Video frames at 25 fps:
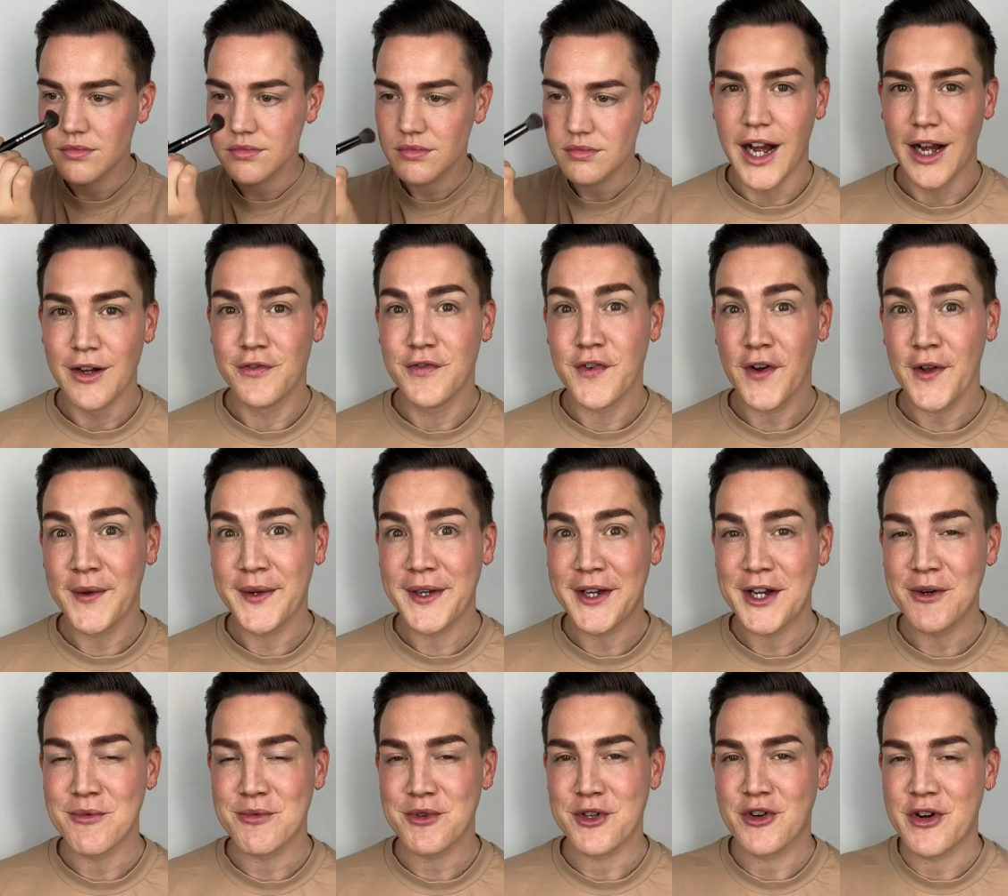I'm following
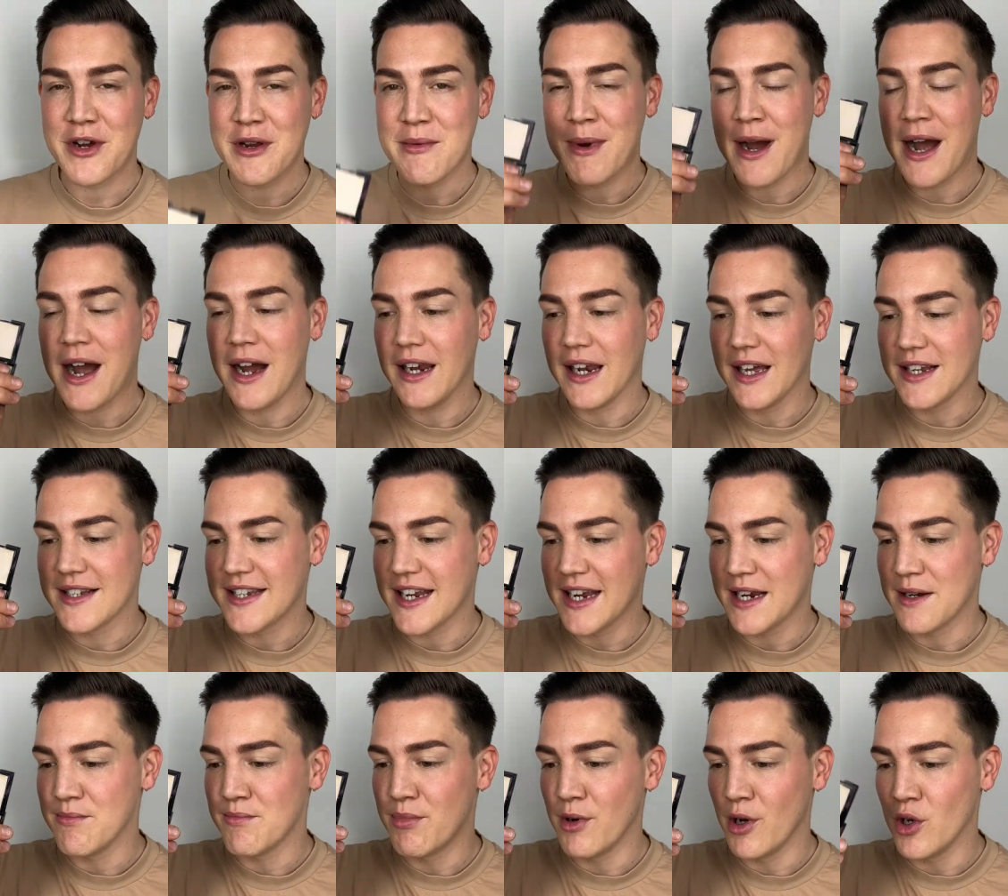up with a cream highlighter
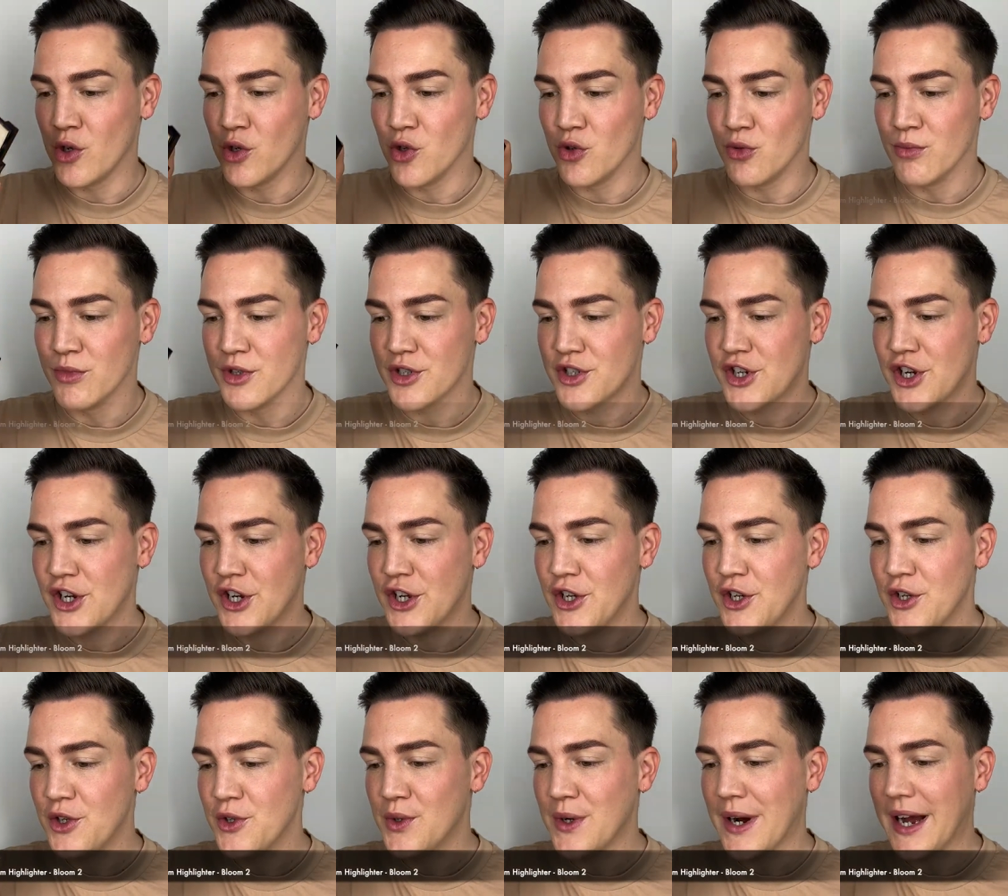in Bloom
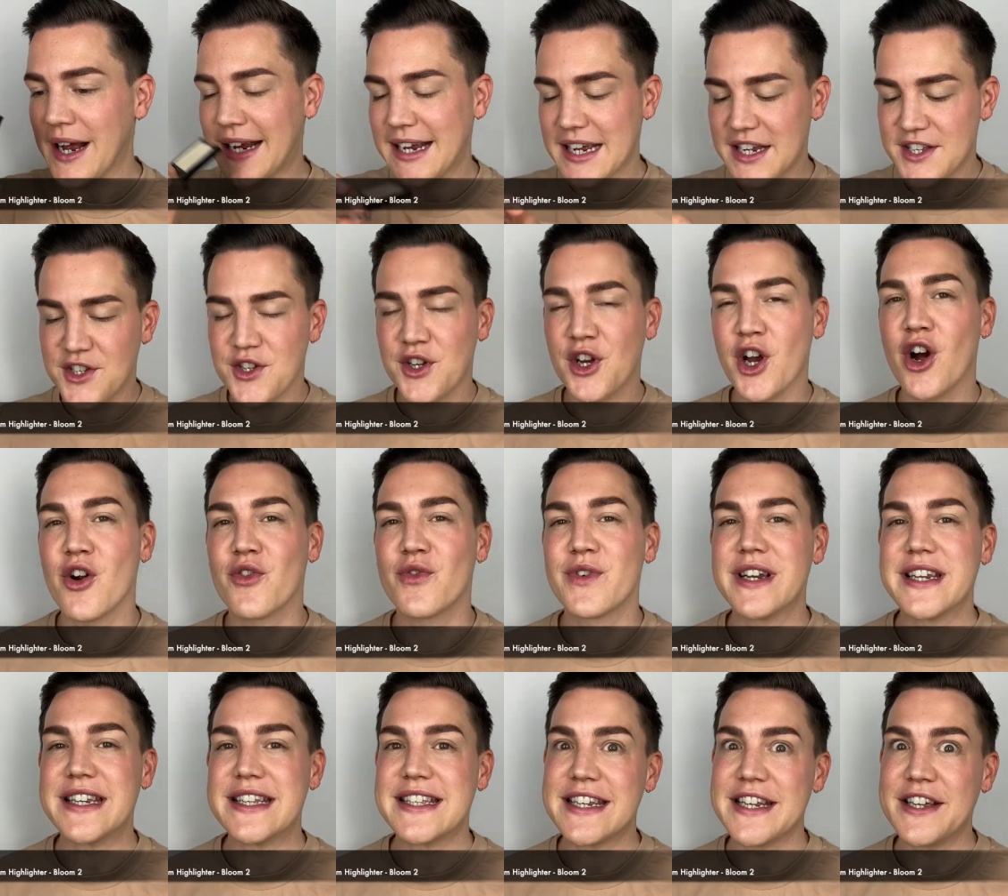two. I guess you can't
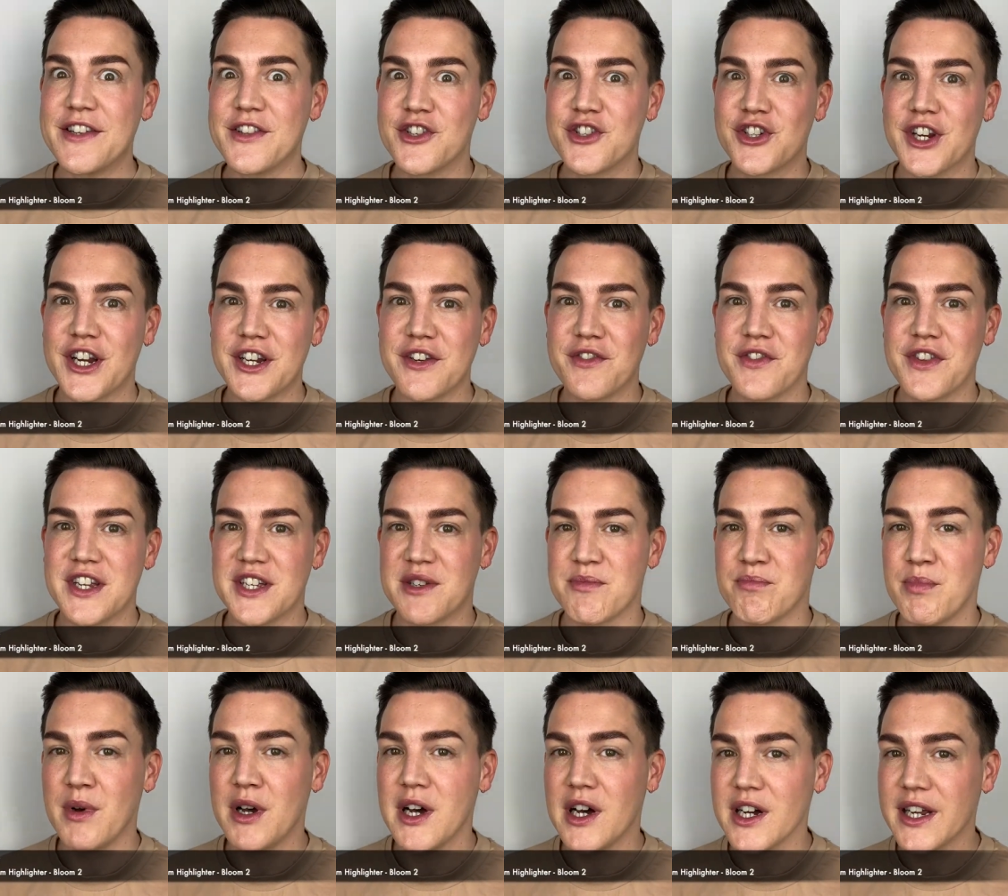really see the shade of this,
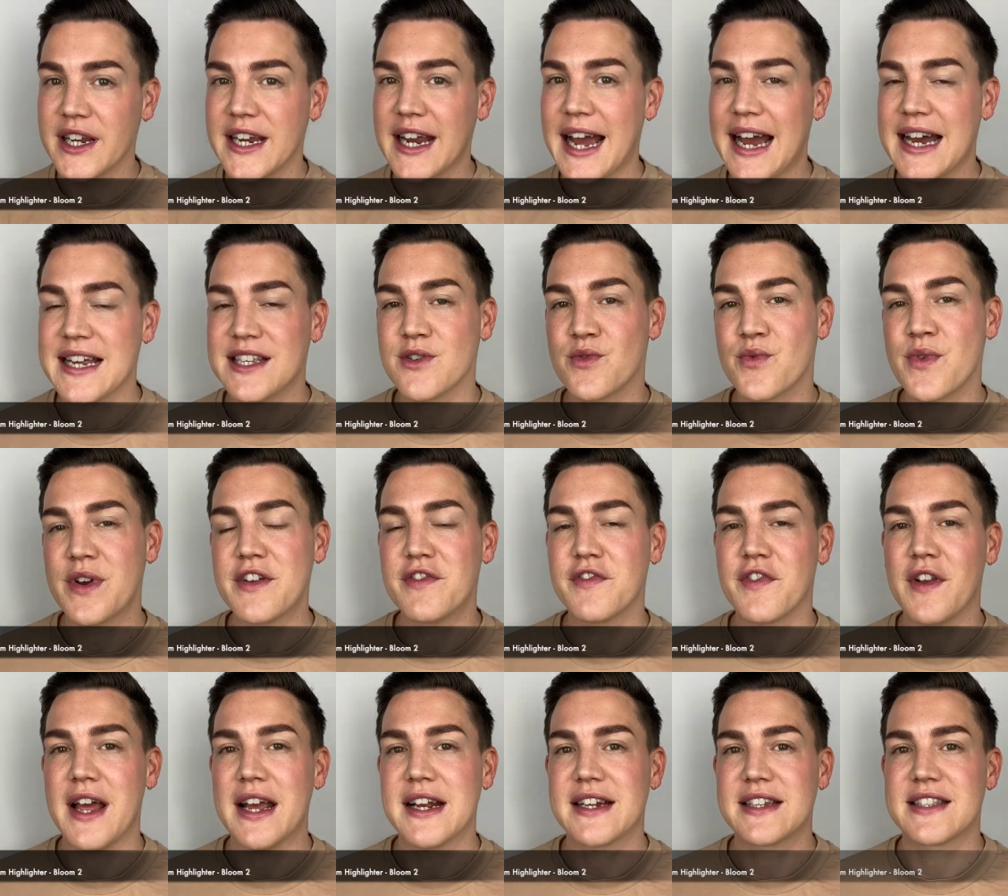but it has a
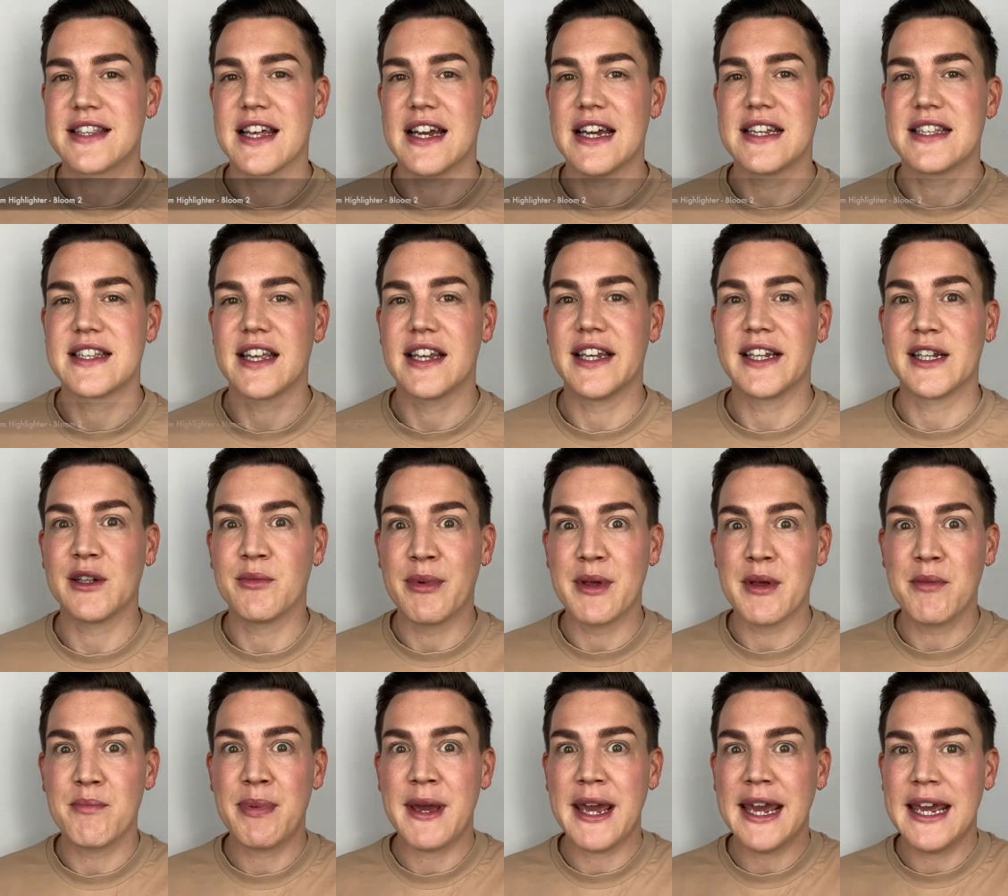reflex that is a little
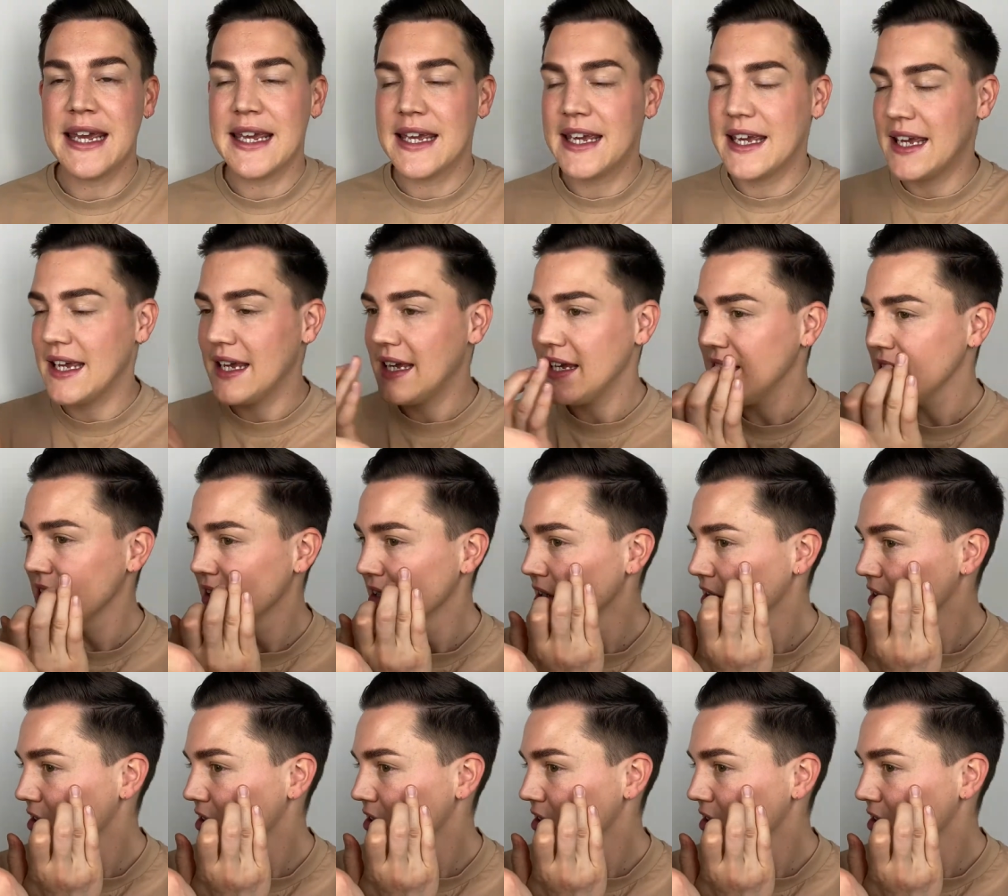bit pinky.